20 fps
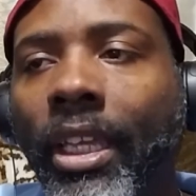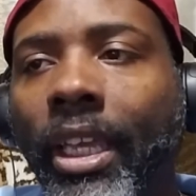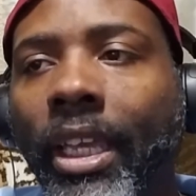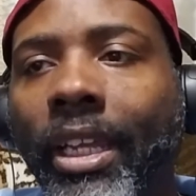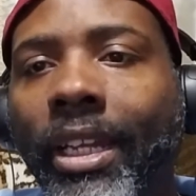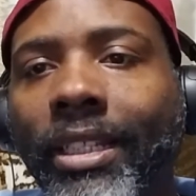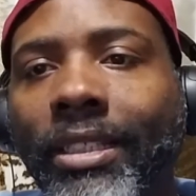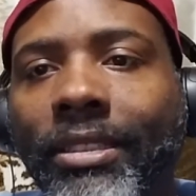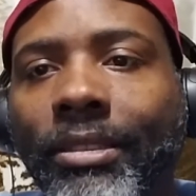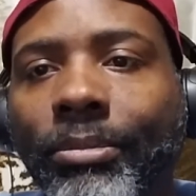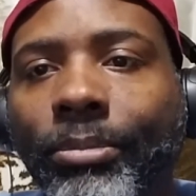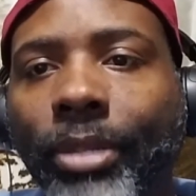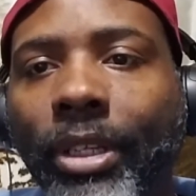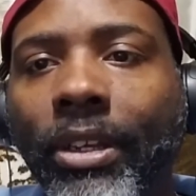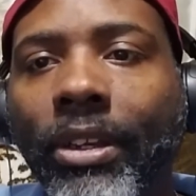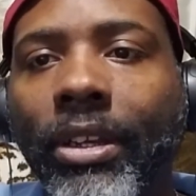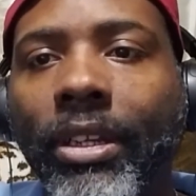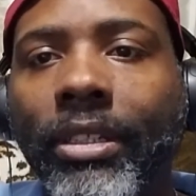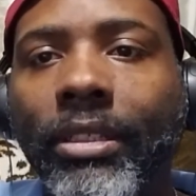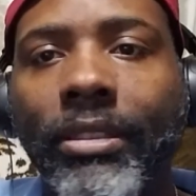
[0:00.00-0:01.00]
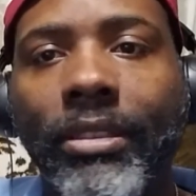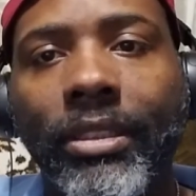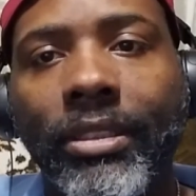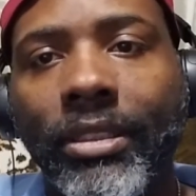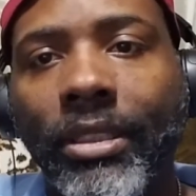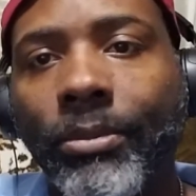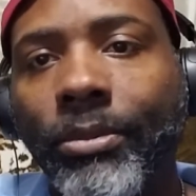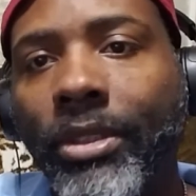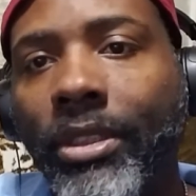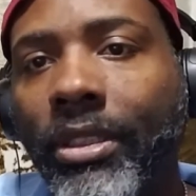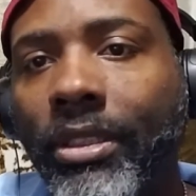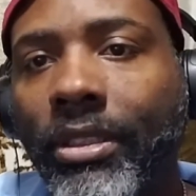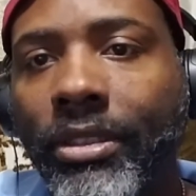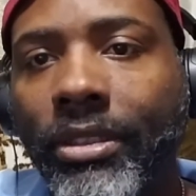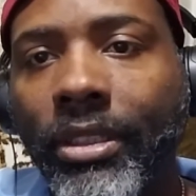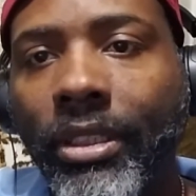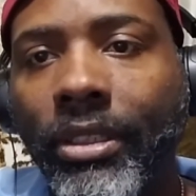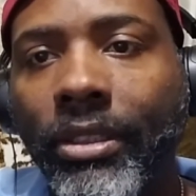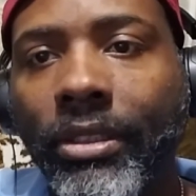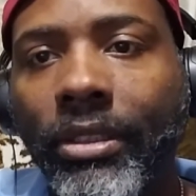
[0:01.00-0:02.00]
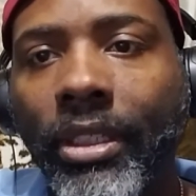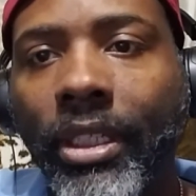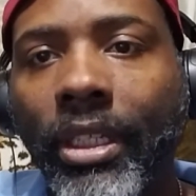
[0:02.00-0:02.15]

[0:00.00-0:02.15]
And as a parent, it's something to consider.